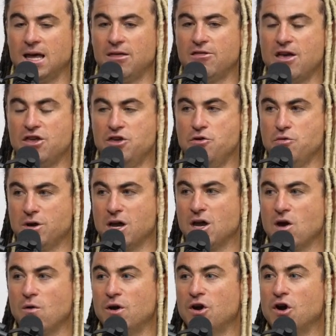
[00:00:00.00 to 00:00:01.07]
that you can
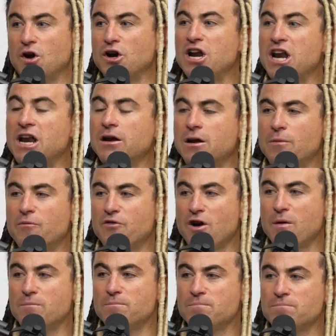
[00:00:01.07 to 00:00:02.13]
go and earn an income from.